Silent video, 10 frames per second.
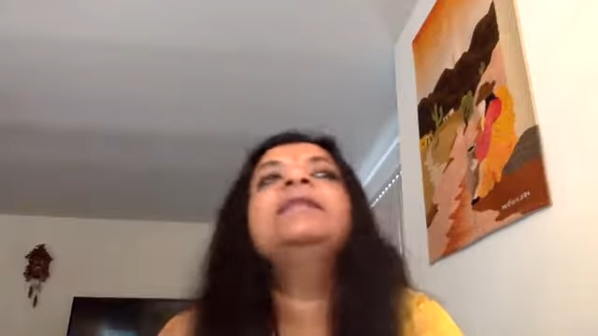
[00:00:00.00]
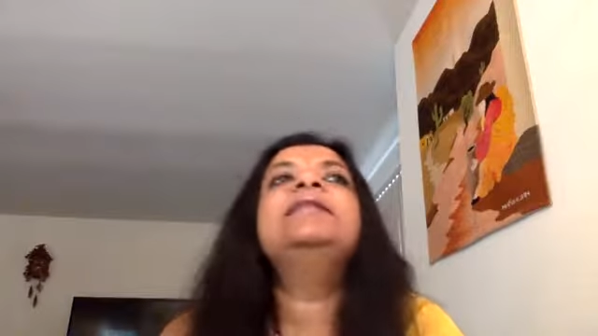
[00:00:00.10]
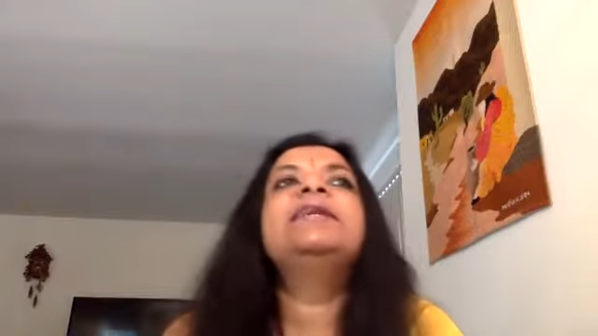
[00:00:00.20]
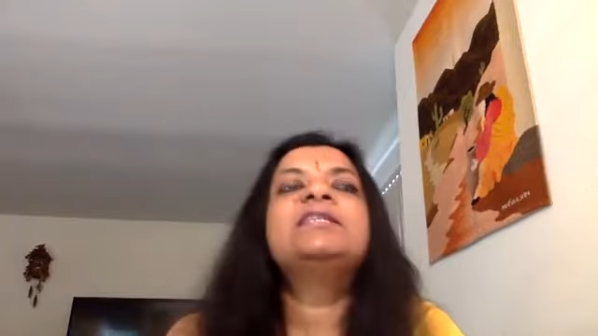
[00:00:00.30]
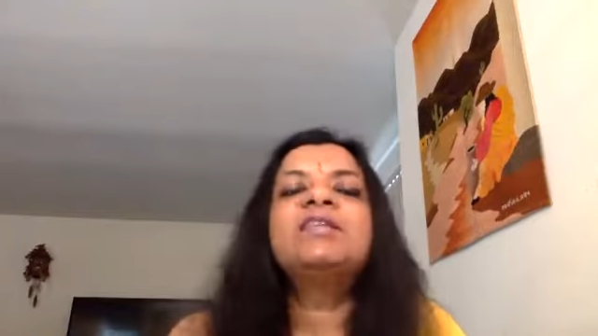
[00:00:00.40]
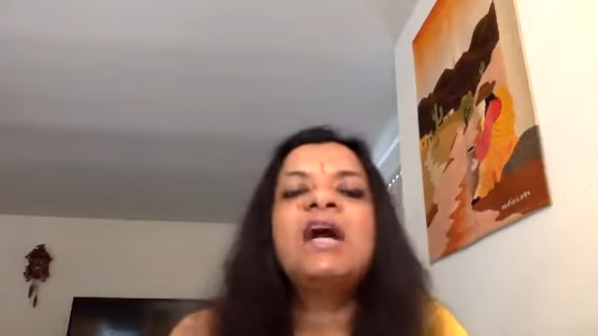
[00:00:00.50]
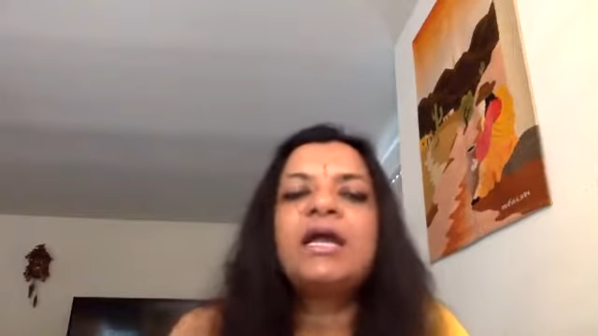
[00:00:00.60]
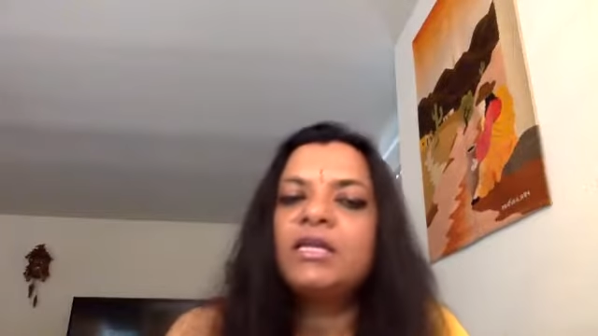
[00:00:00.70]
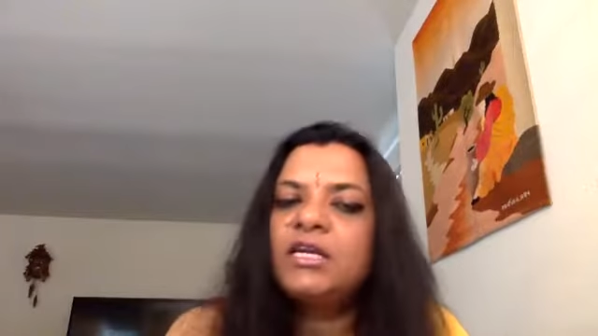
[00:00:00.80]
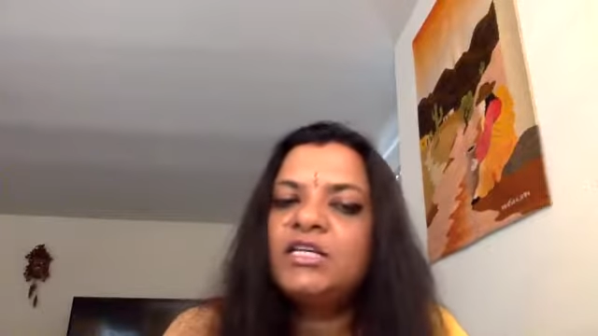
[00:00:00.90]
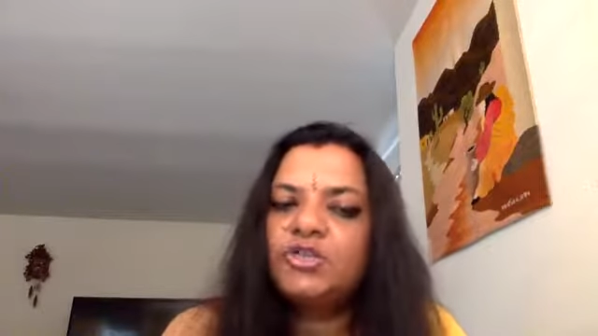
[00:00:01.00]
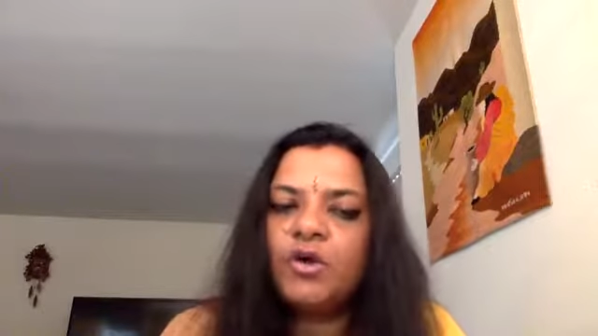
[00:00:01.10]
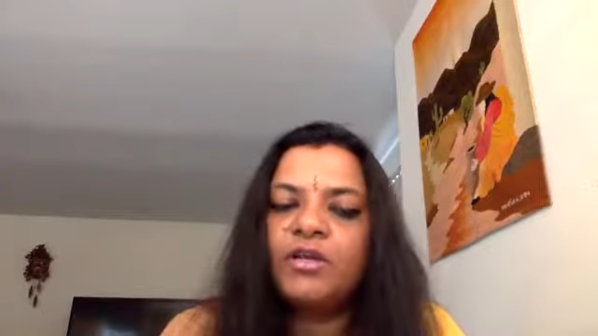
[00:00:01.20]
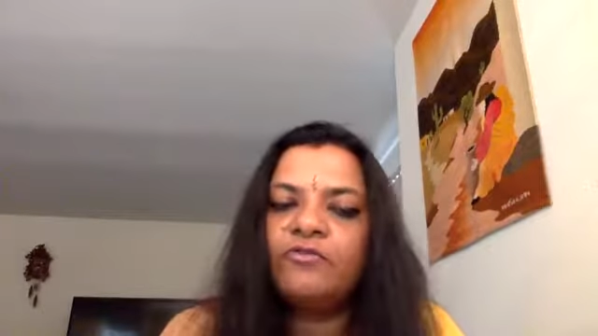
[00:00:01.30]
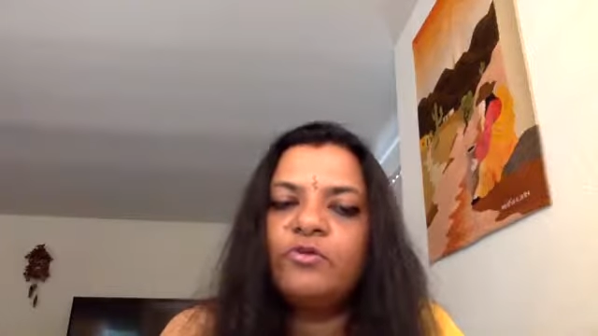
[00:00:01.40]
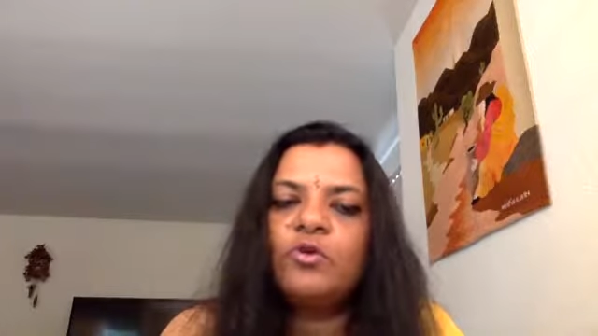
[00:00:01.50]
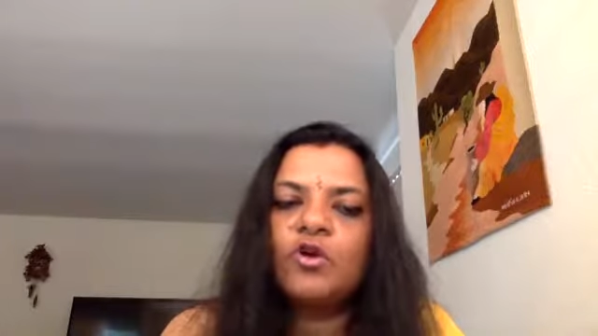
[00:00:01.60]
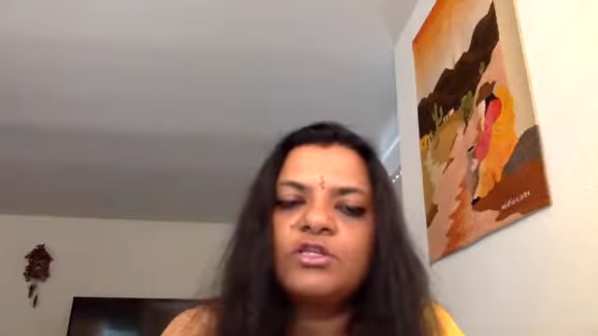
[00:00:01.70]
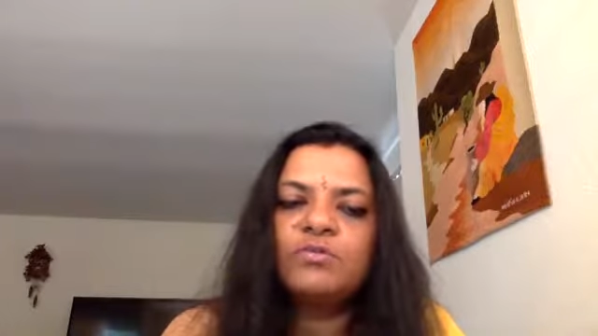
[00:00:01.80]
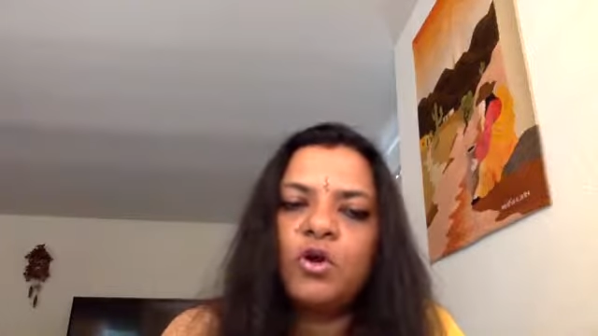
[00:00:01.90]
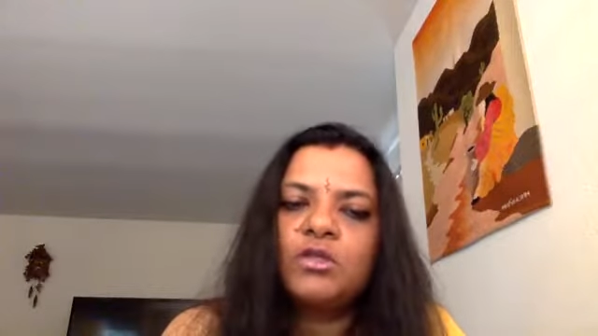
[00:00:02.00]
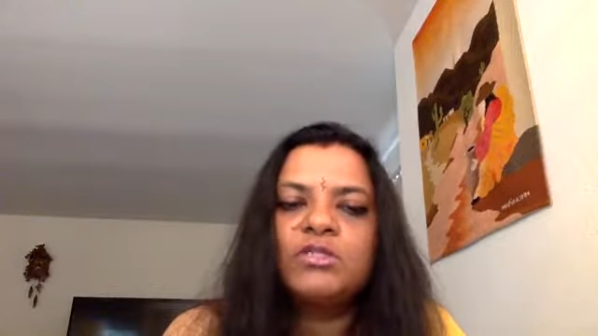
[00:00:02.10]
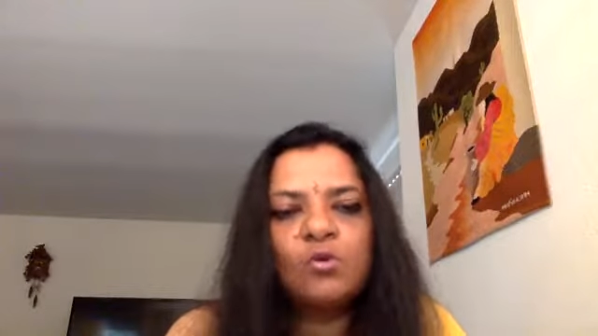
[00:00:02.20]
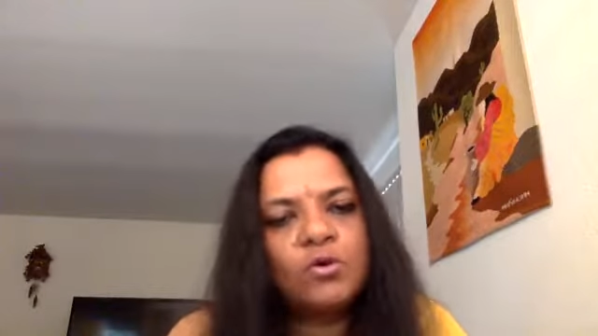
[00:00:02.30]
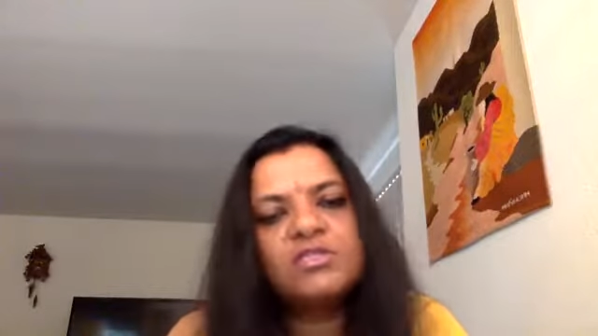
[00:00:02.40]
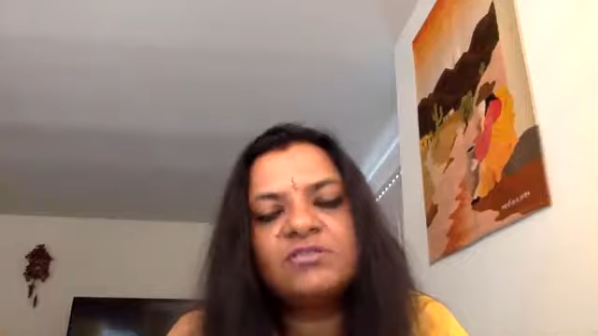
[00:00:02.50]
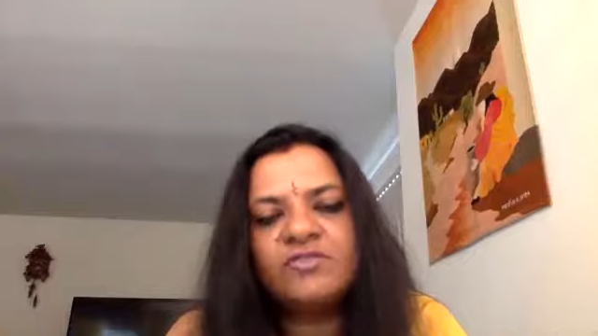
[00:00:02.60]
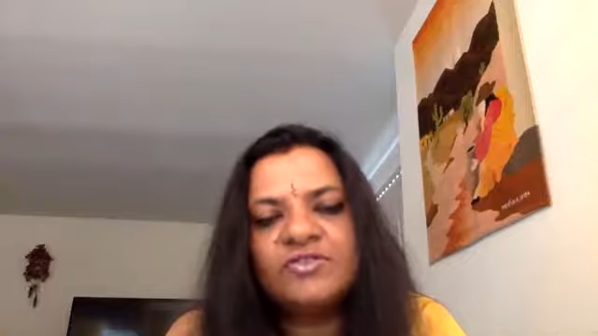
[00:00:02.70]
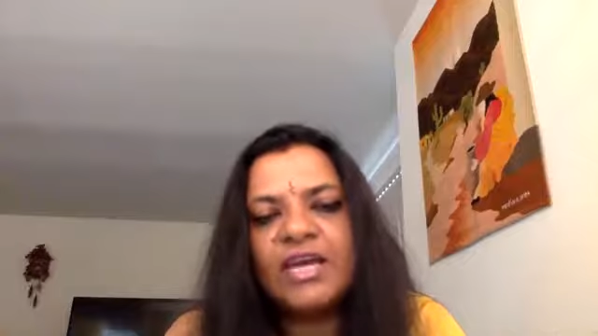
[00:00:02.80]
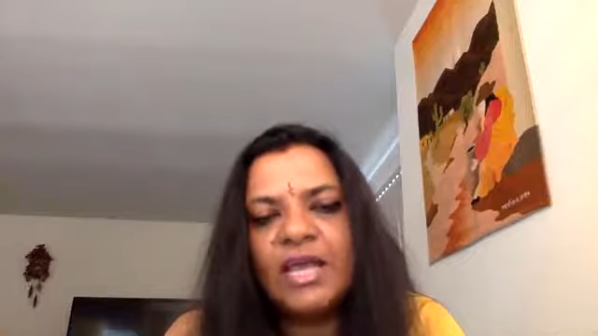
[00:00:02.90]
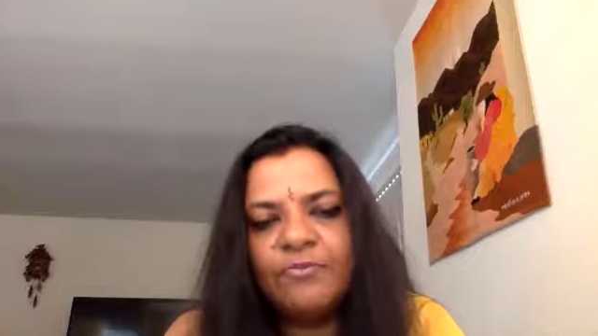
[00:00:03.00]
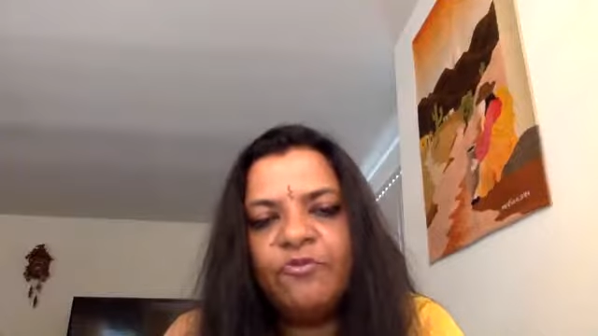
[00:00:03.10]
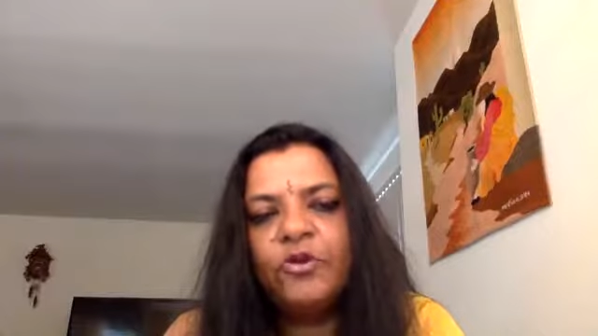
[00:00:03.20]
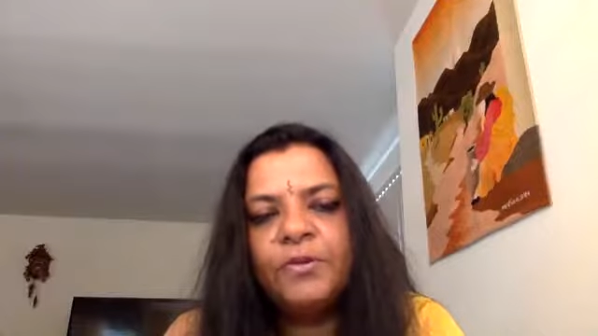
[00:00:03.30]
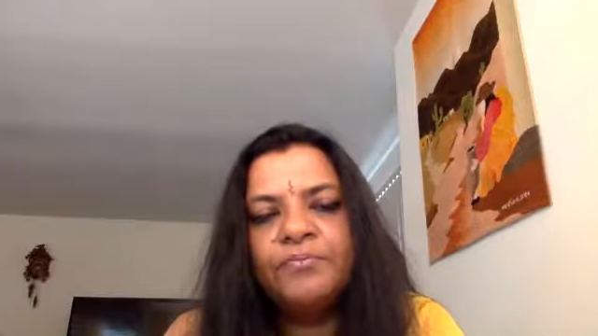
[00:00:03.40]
Later, I did join a few correspondence courses which were helpful,